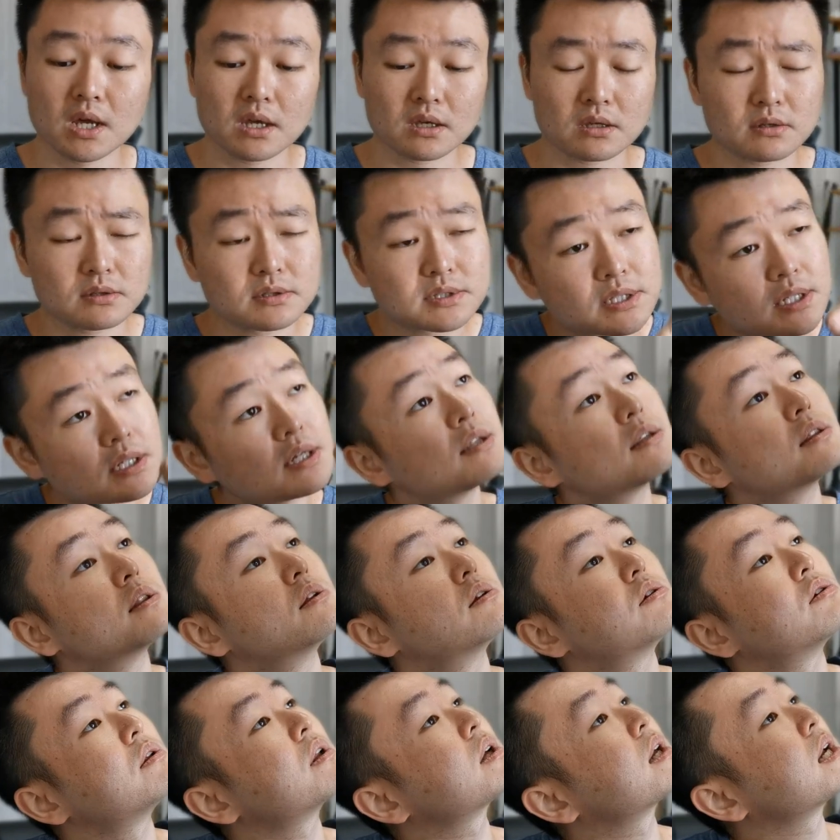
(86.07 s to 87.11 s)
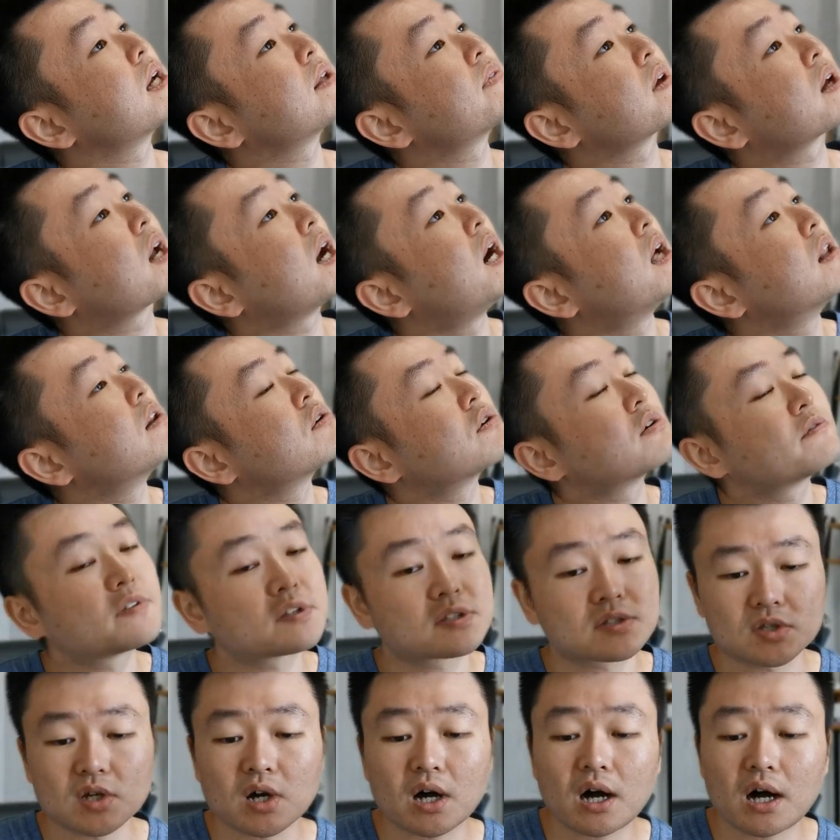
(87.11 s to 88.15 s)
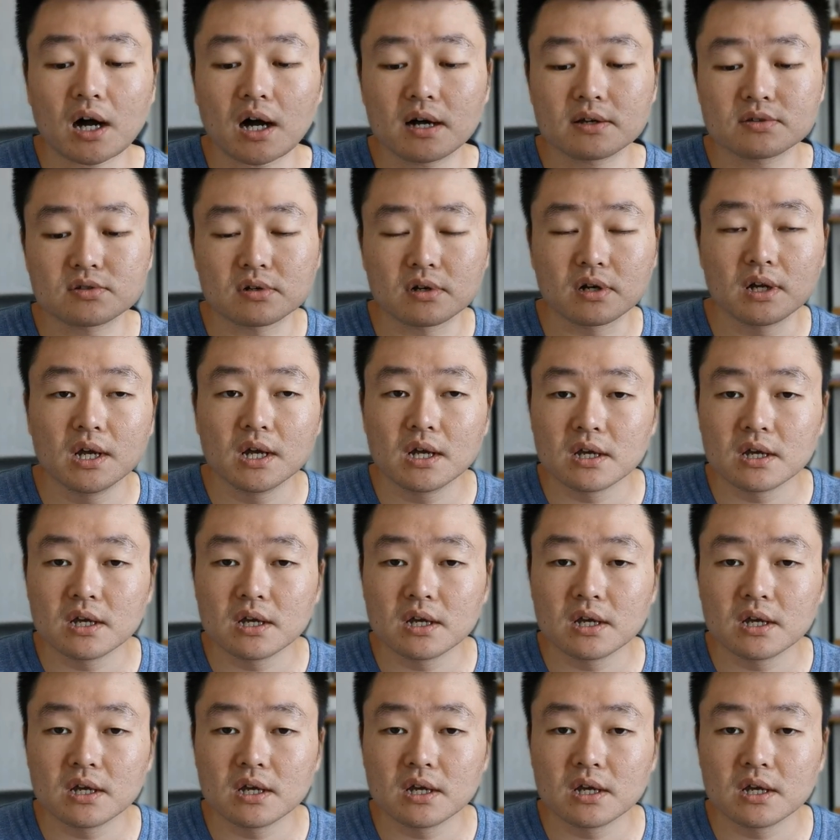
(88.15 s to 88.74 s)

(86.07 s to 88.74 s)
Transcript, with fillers: you see, you're looking at the color of the sauce, you're,